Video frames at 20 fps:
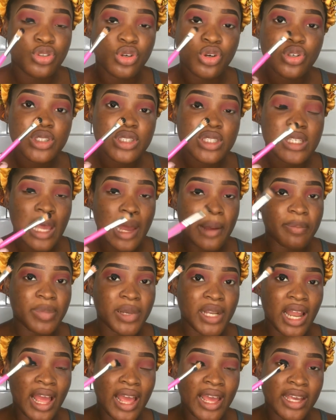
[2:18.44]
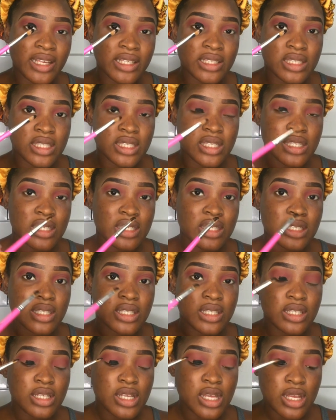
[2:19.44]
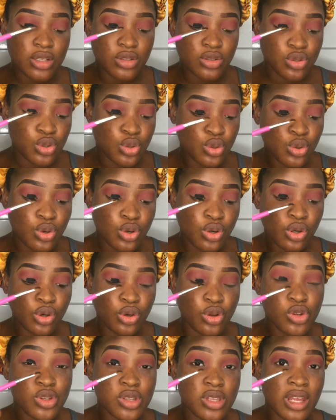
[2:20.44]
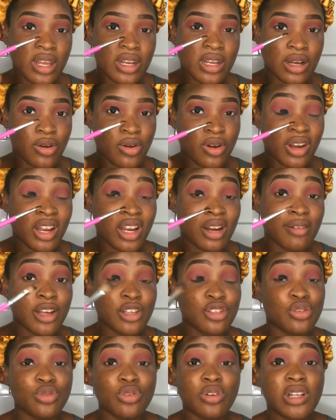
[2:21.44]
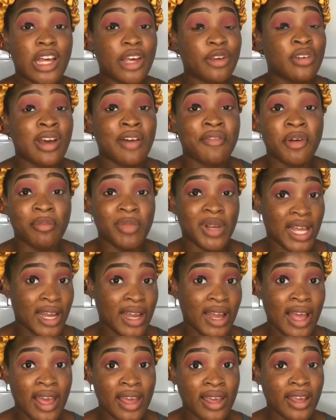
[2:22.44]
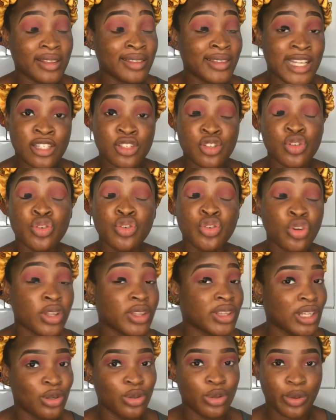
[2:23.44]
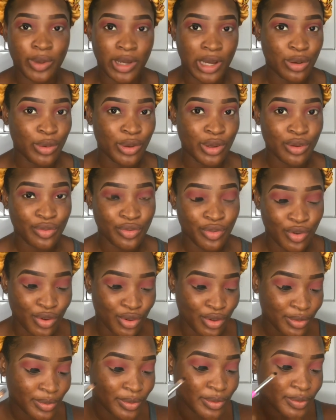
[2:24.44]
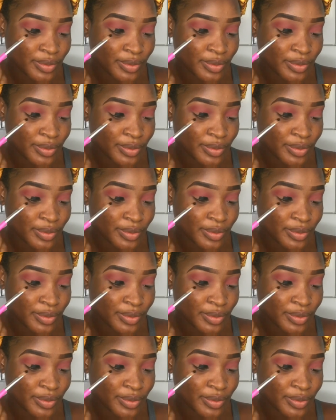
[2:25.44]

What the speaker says: Don't apply it too close to the inner corner, otherwise you look like you have a black eye, and that's not the look we are going for.